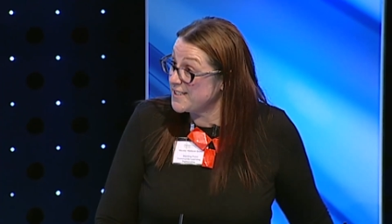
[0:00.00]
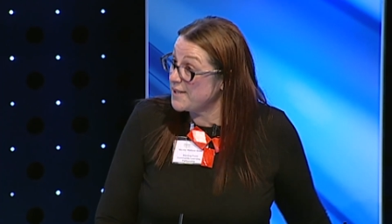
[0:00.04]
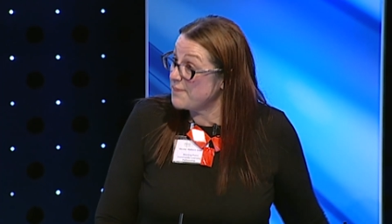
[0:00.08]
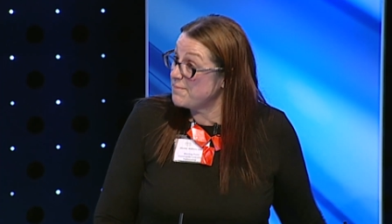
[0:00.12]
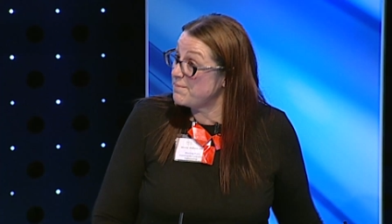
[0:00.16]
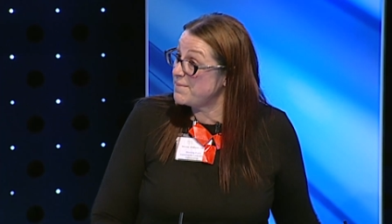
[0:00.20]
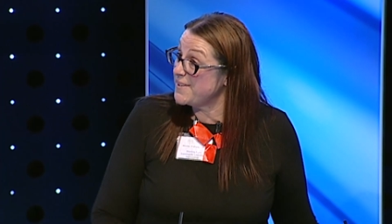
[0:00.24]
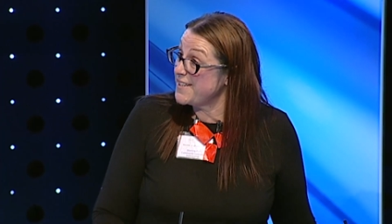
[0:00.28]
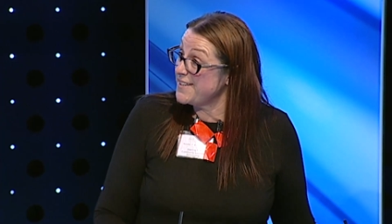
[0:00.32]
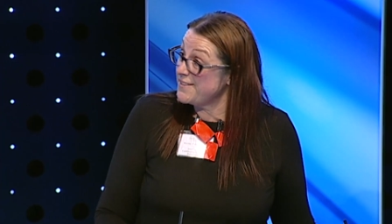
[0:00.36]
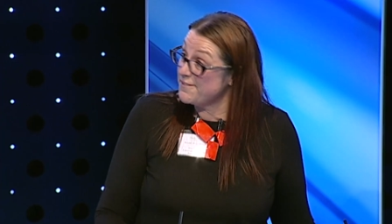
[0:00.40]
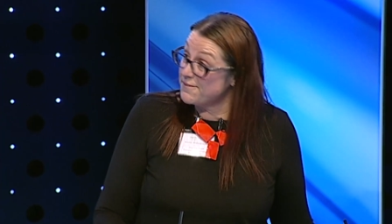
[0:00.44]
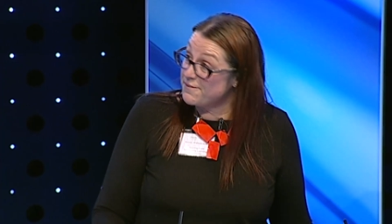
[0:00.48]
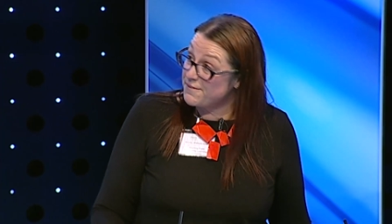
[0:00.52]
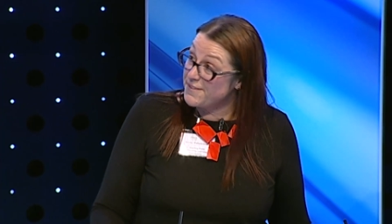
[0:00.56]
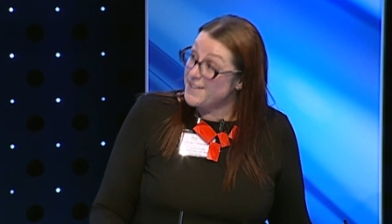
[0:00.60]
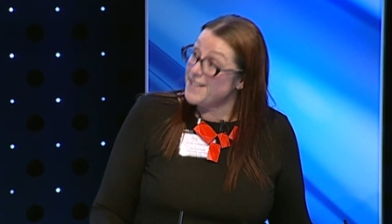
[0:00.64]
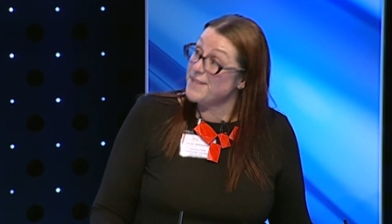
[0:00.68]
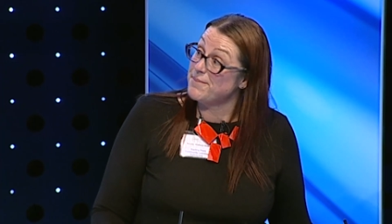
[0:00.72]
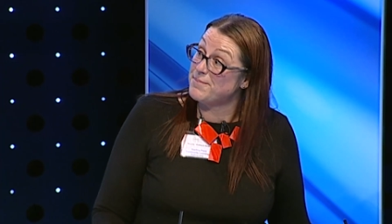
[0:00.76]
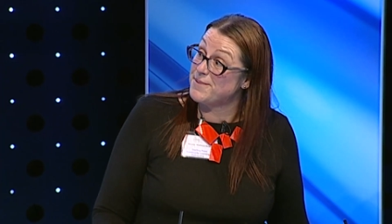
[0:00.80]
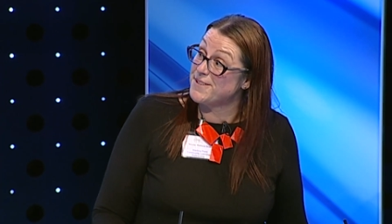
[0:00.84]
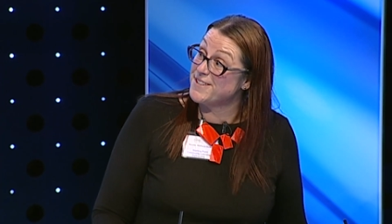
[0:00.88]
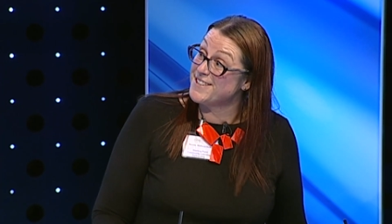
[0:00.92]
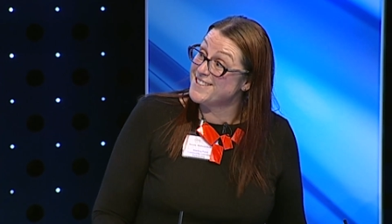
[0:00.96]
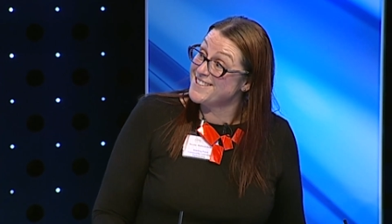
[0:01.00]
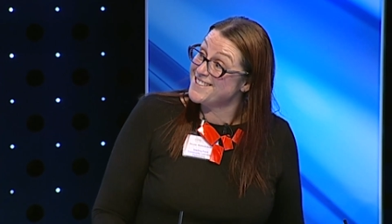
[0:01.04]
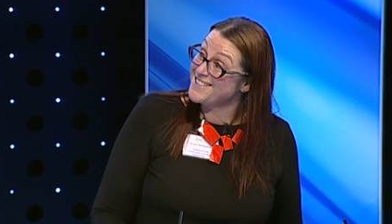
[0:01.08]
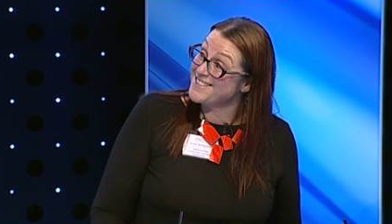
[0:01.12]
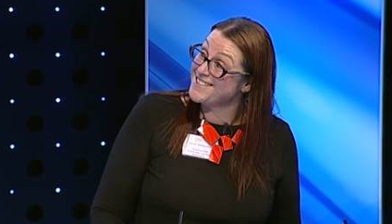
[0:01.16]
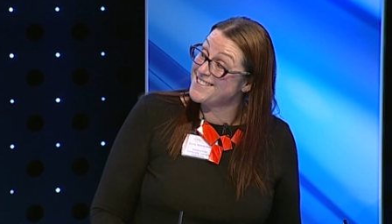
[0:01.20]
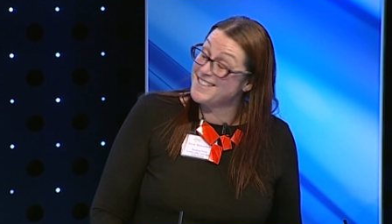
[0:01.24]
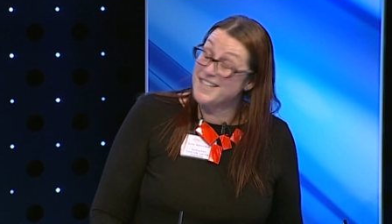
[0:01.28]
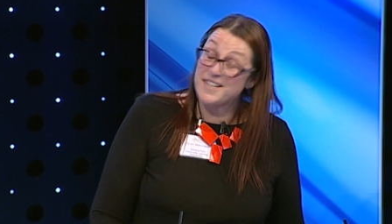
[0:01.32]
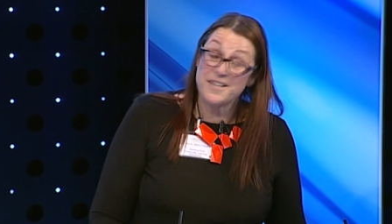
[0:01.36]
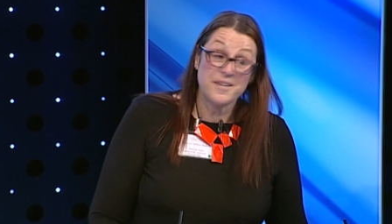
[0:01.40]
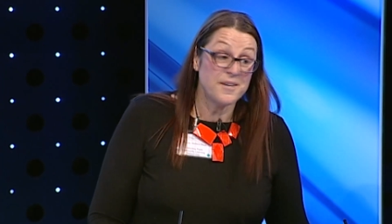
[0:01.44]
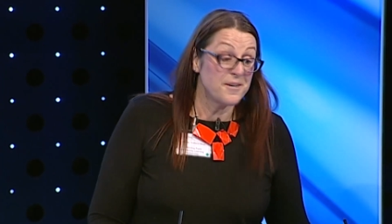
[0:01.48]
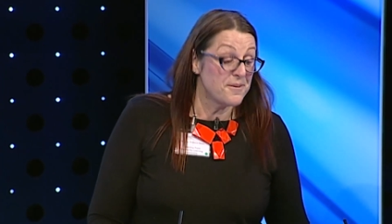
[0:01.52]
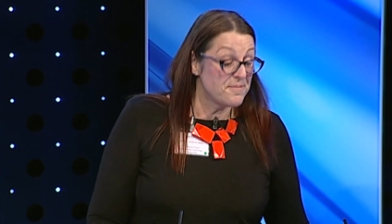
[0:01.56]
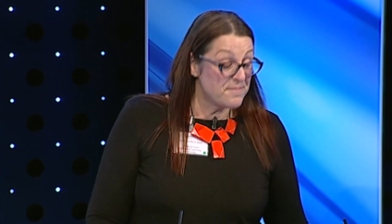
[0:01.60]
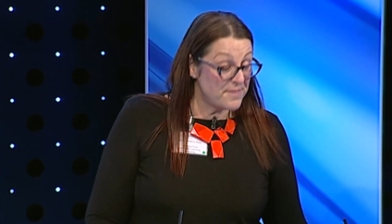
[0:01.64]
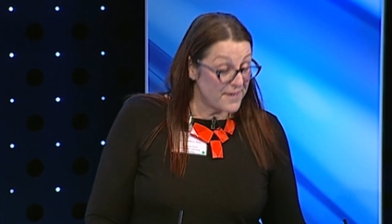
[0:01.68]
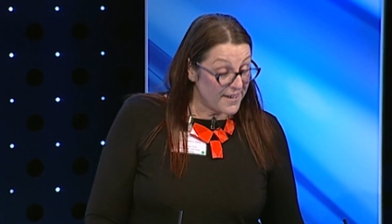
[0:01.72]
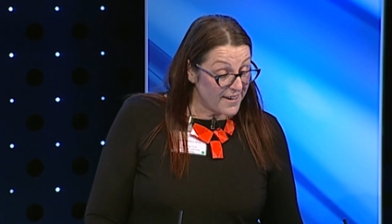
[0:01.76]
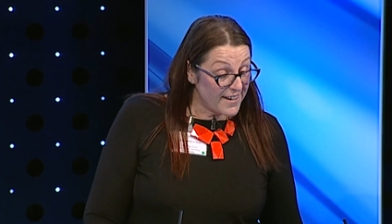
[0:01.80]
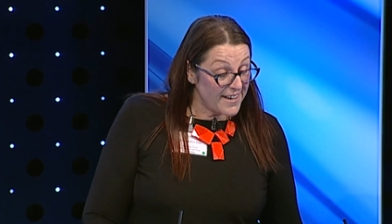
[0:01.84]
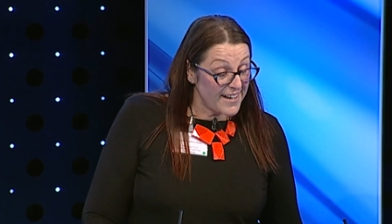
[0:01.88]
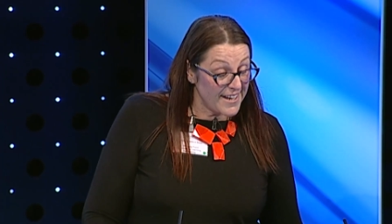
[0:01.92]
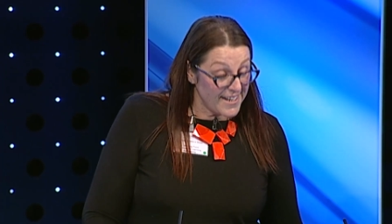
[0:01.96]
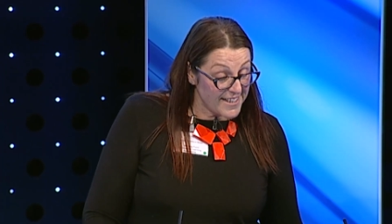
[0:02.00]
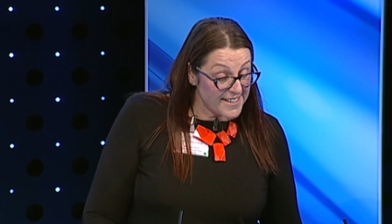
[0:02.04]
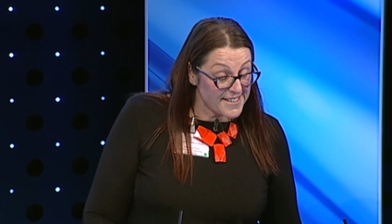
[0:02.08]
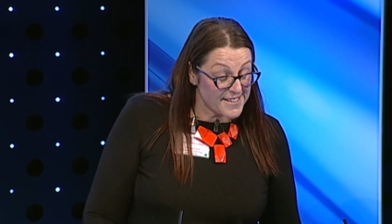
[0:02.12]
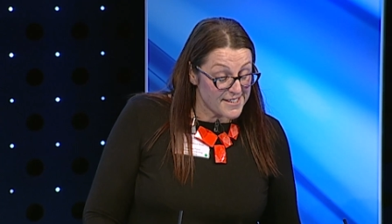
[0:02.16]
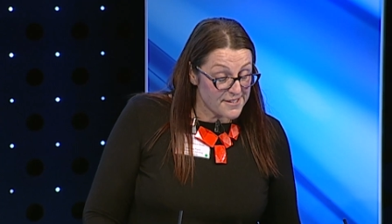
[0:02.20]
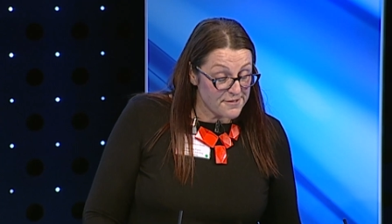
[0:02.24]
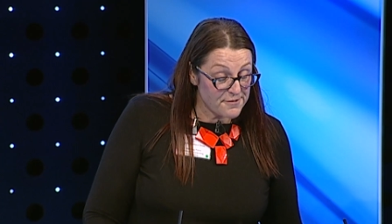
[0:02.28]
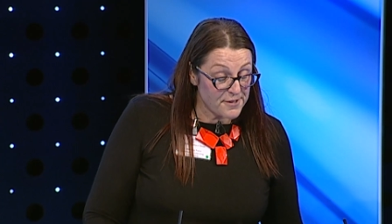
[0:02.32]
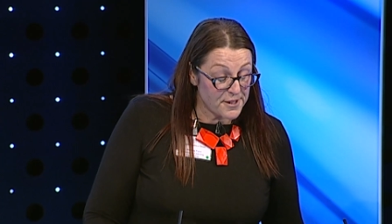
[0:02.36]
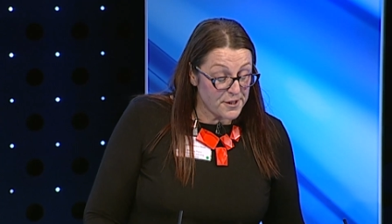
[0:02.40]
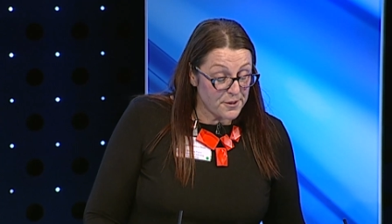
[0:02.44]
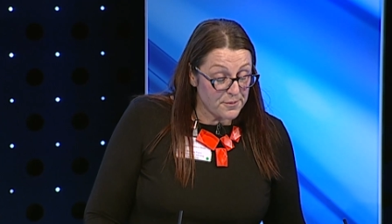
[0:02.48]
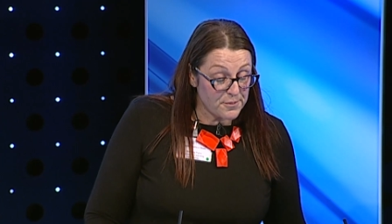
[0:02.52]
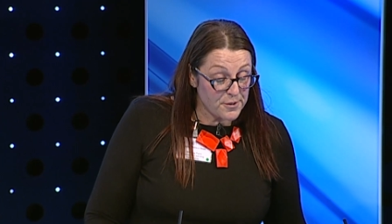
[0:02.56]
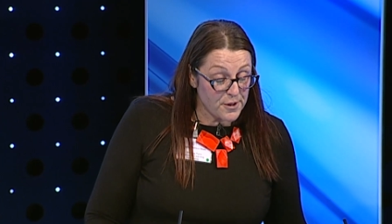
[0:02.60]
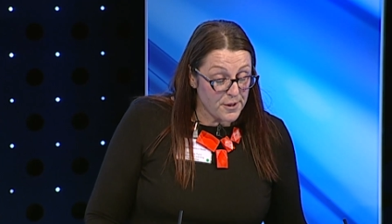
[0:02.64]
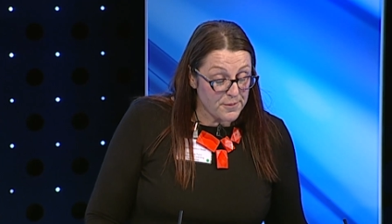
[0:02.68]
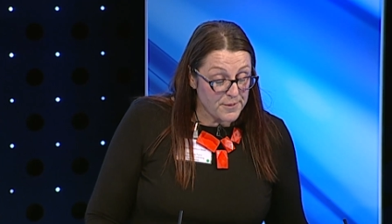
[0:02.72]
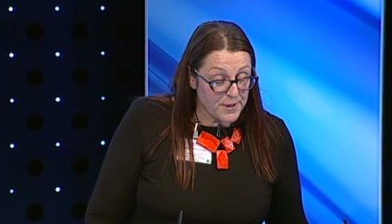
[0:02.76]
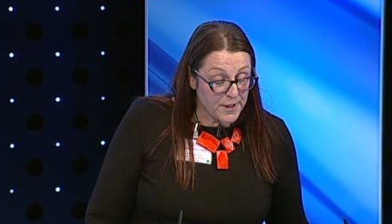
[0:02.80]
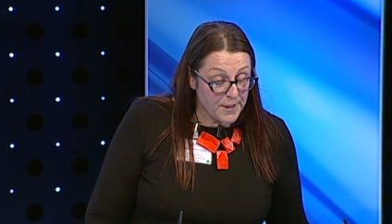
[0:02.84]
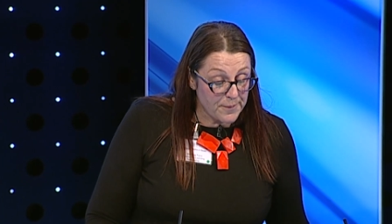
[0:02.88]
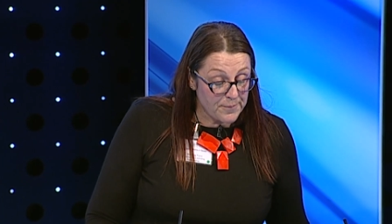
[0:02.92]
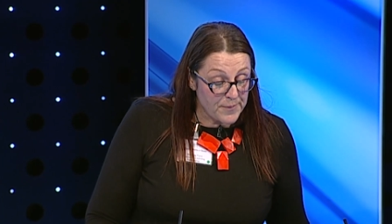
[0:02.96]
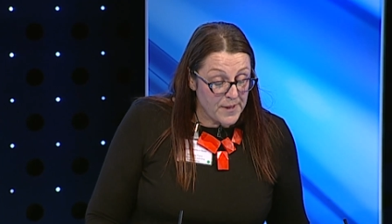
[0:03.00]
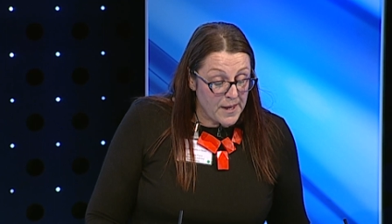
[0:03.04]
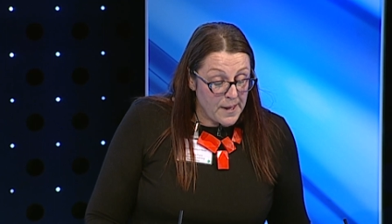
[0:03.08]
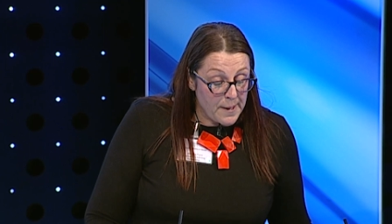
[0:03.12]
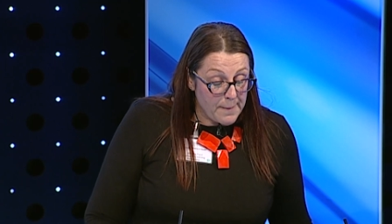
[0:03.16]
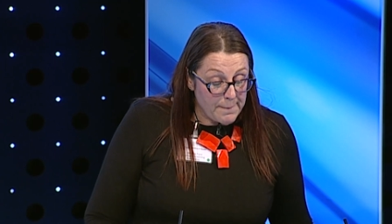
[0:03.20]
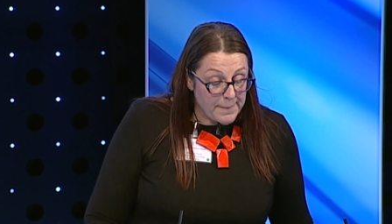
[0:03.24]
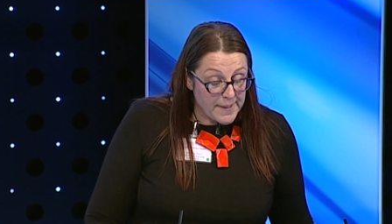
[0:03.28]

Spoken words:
and I'm being flippant, but it's a real problem.